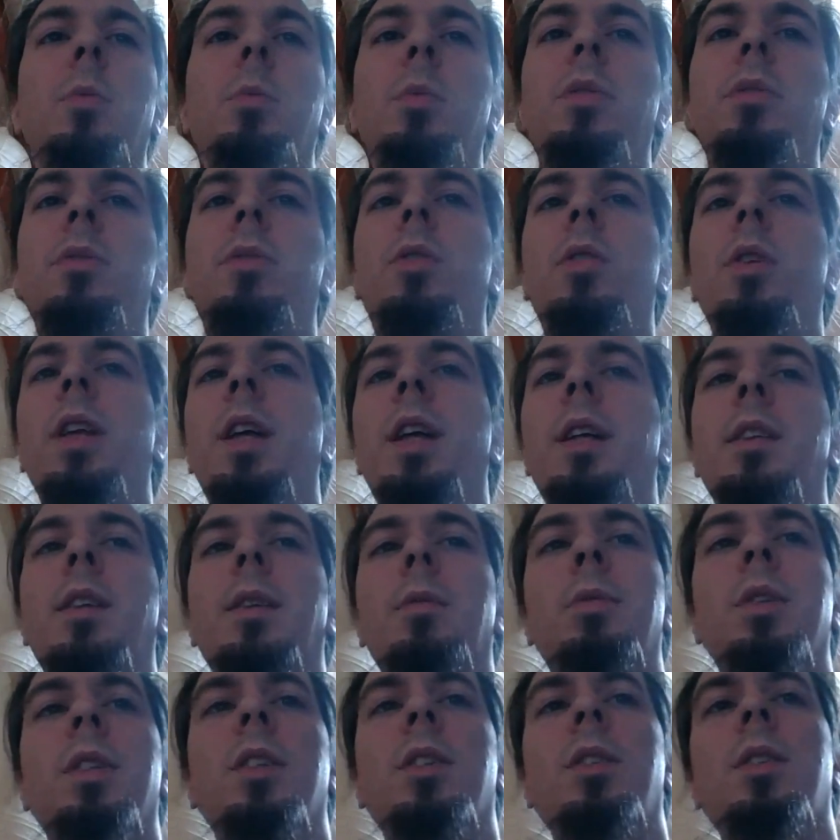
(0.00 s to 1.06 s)
Before that, I
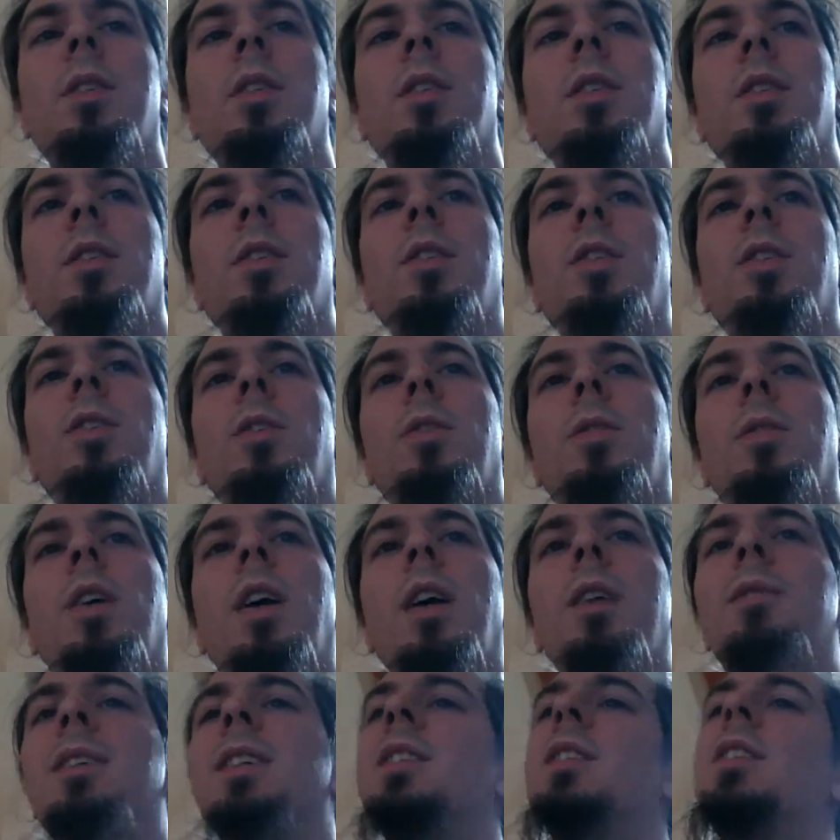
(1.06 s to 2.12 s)
was, you know, I
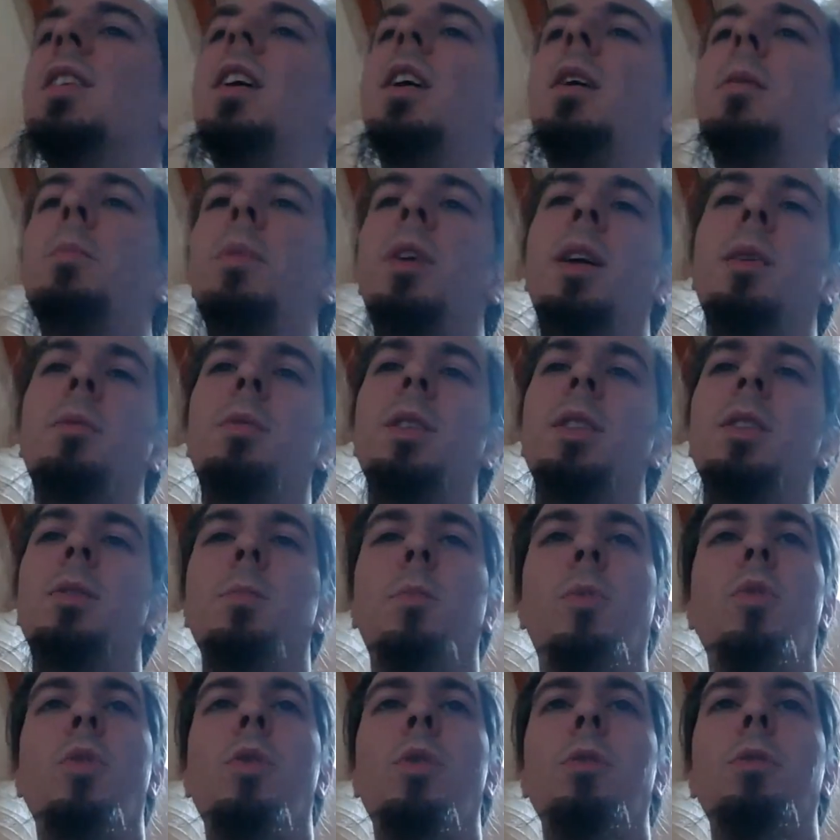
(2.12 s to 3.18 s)
was there, but I was
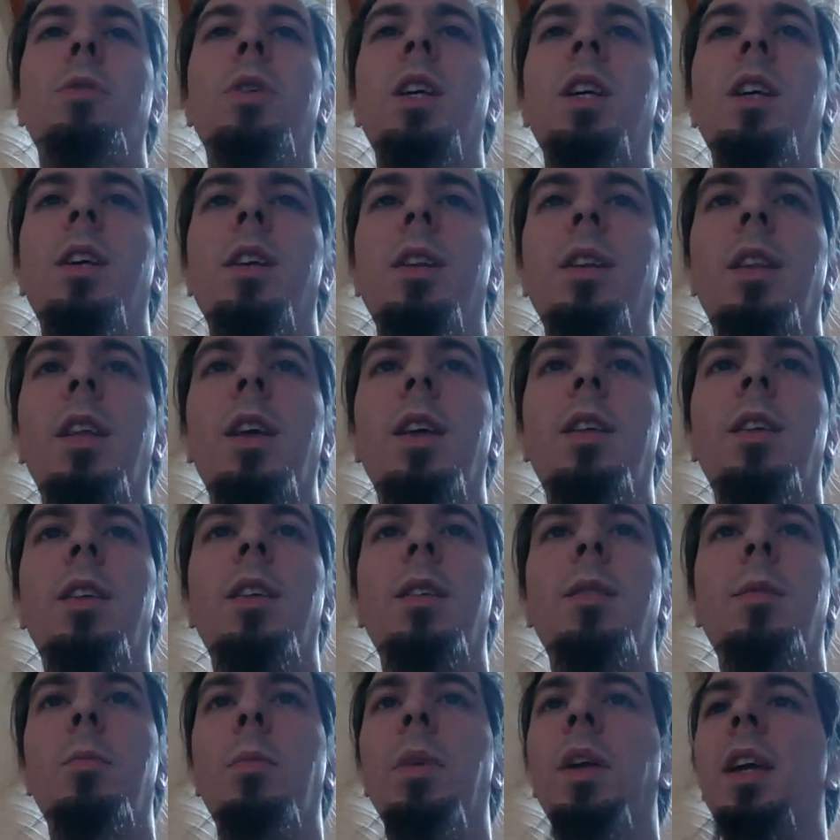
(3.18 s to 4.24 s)
more looking than
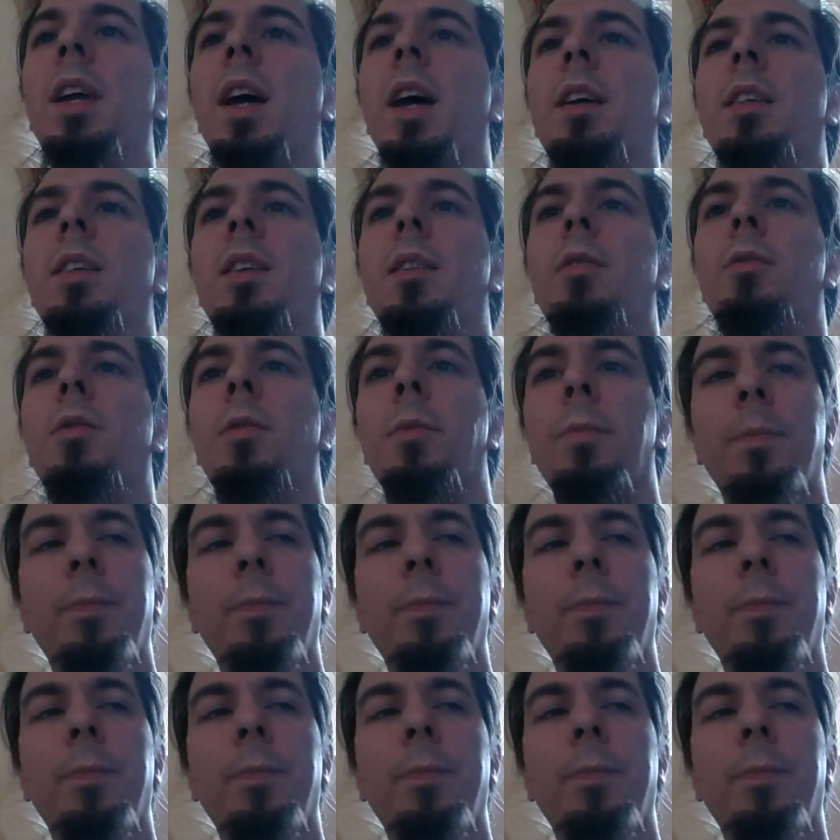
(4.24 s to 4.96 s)
being active.